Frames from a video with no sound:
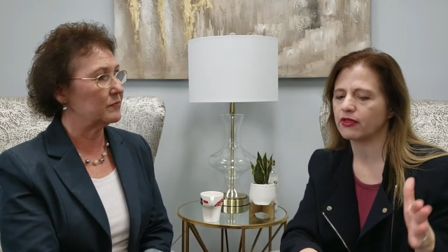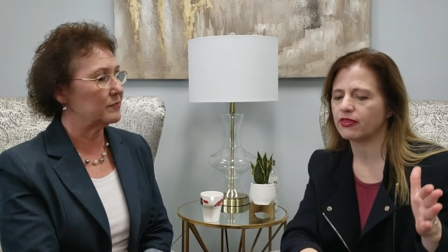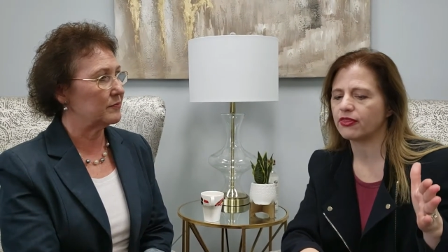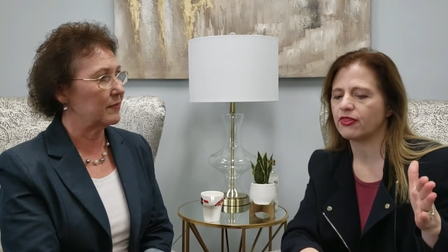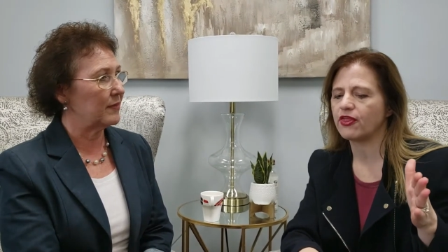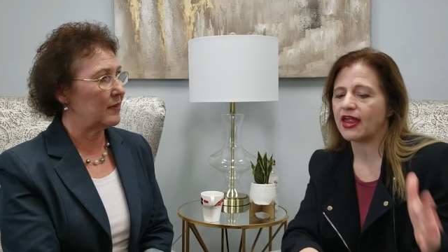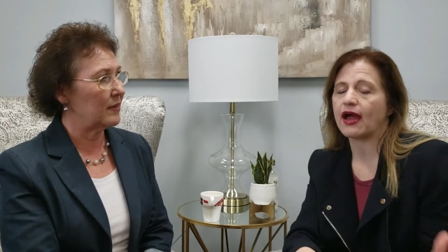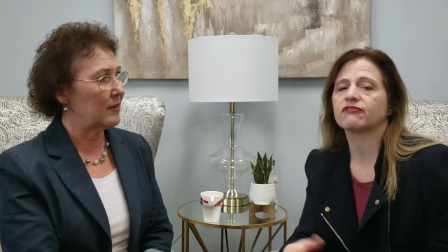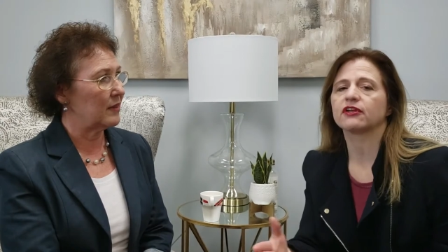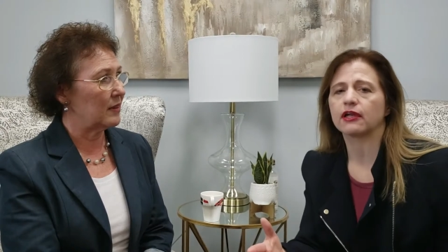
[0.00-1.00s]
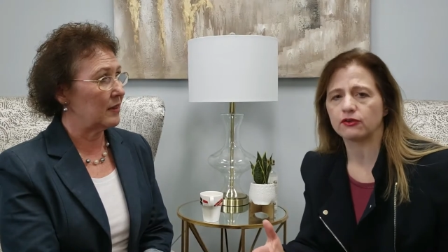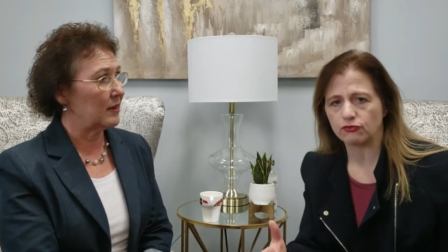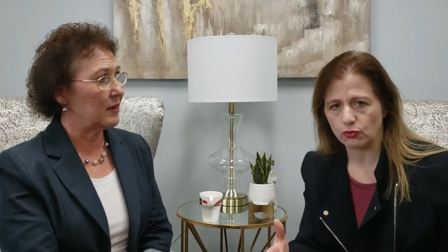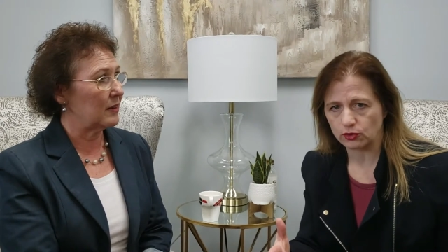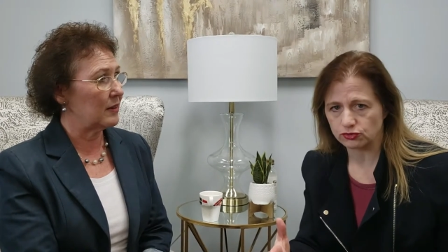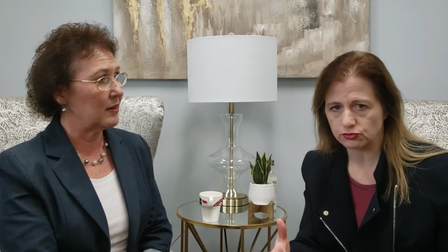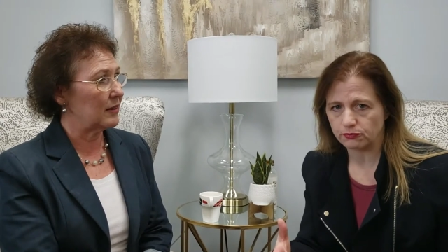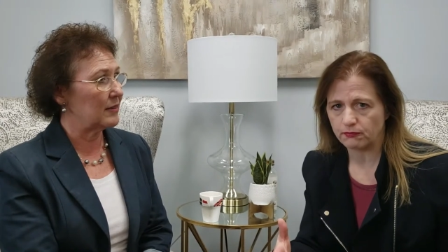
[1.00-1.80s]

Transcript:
Speaker 1: that they have to get divorced.